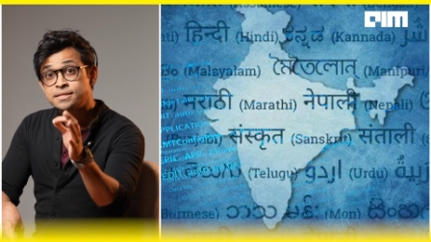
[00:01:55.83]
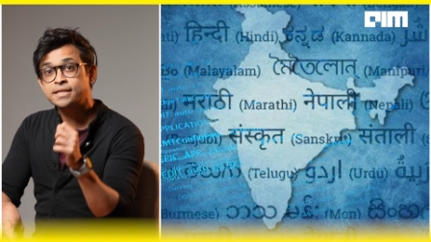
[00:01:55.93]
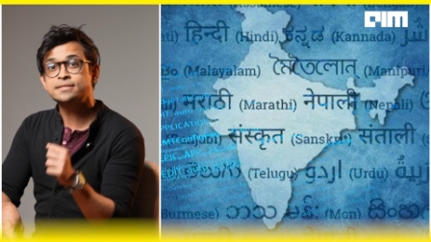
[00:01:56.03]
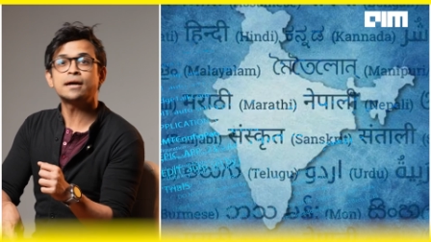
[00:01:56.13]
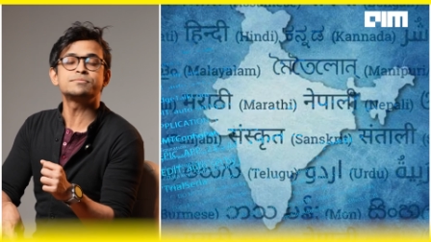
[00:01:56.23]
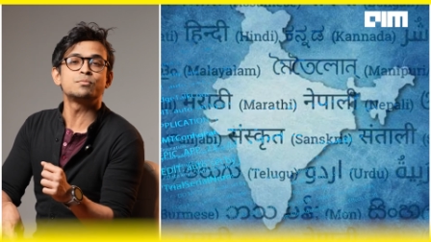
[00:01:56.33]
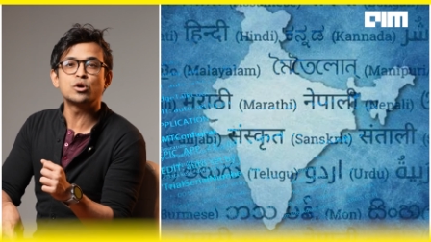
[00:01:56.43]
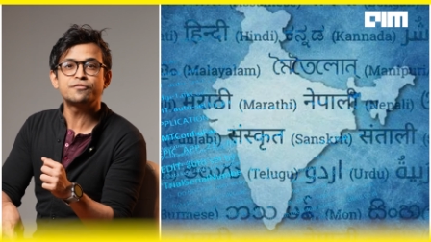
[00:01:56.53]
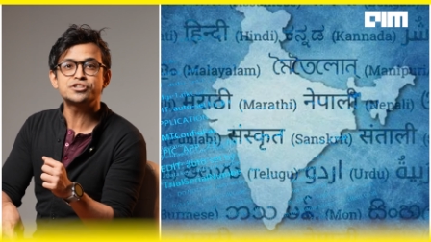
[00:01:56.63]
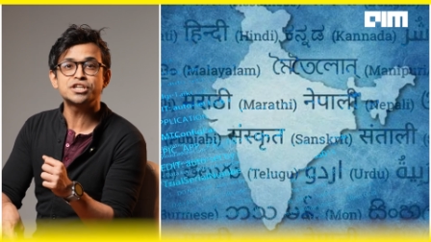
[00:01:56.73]
six times
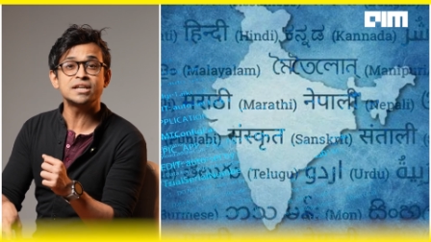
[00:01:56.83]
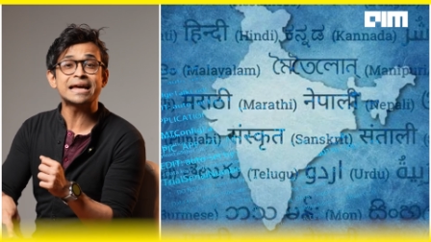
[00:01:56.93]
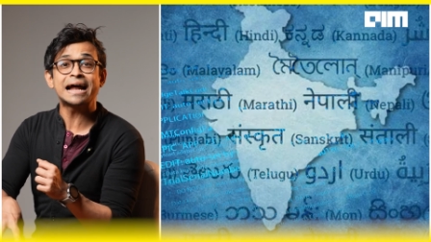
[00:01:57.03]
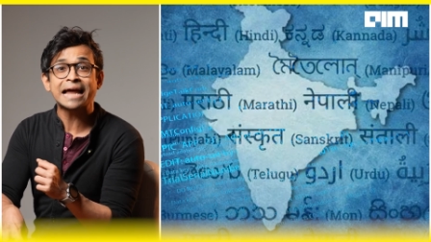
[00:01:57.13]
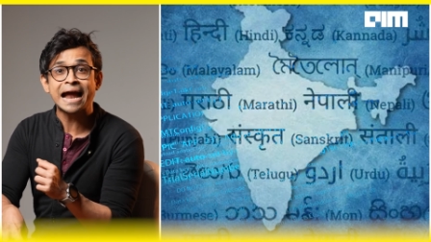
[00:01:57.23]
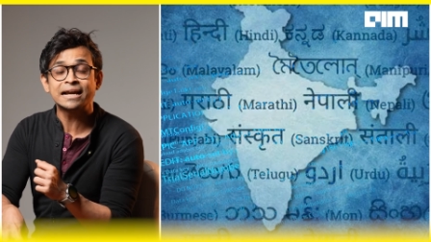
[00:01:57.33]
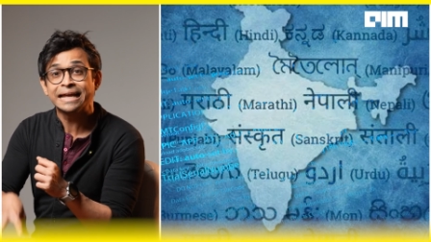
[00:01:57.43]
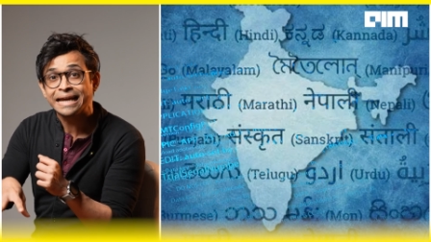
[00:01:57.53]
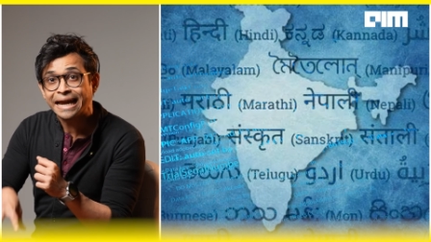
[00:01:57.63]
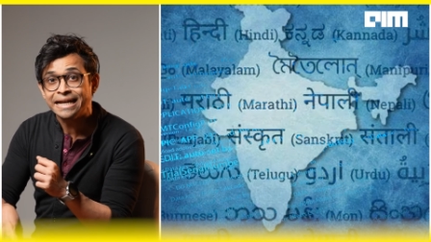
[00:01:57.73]
more efficient at
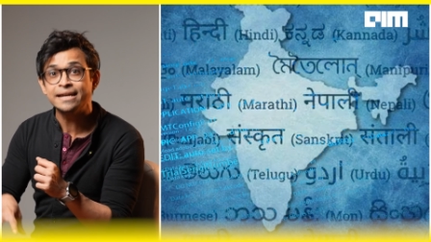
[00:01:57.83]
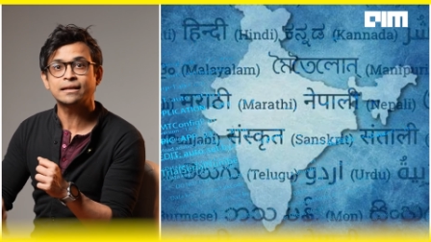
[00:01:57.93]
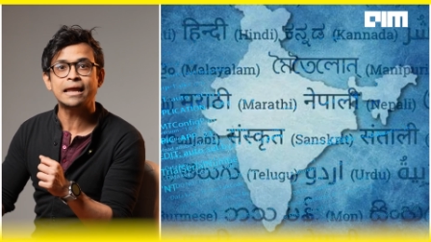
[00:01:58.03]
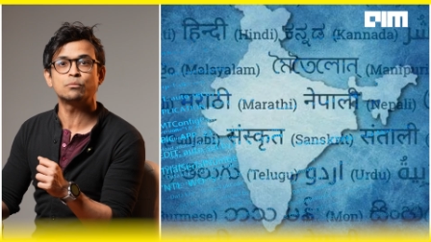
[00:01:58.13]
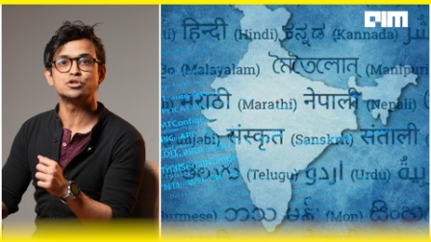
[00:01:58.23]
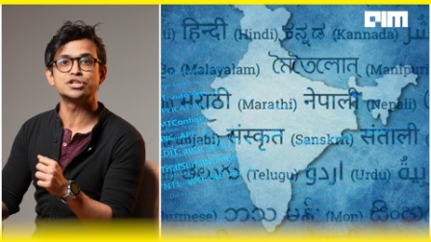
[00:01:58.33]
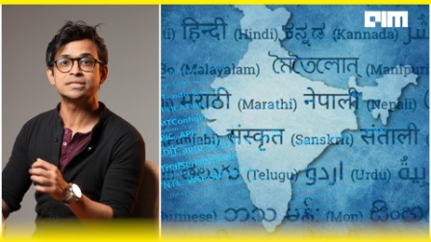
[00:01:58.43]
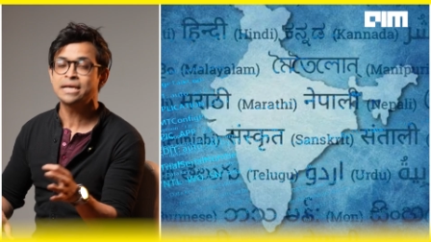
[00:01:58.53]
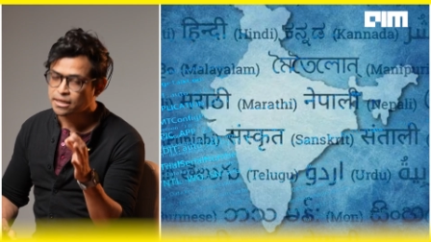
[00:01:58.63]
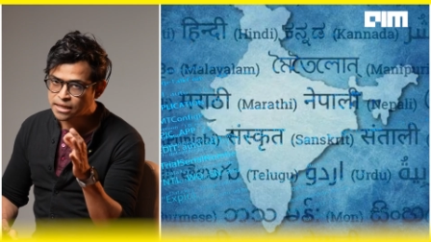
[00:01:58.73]
handling Indic
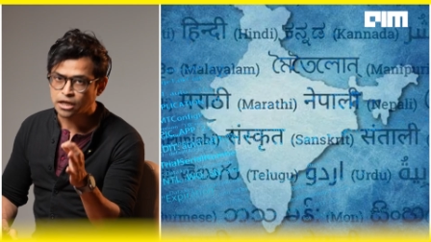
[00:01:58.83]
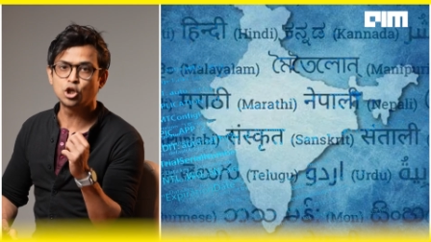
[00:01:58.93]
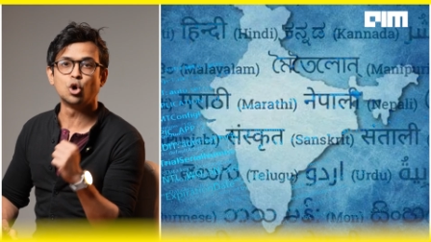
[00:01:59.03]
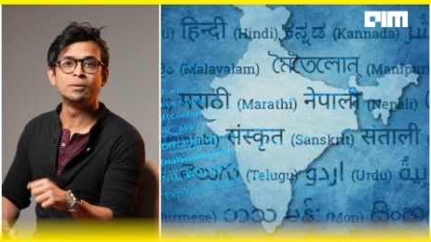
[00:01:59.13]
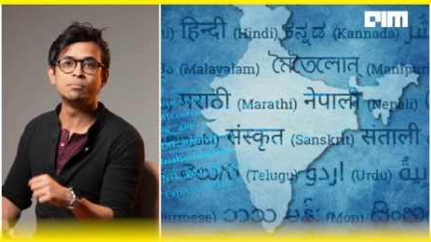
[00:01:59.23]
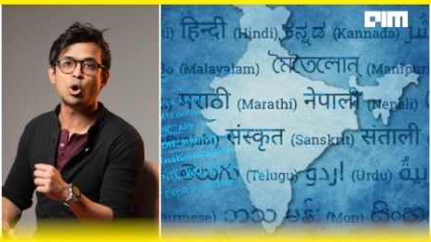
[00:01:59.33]
languages than global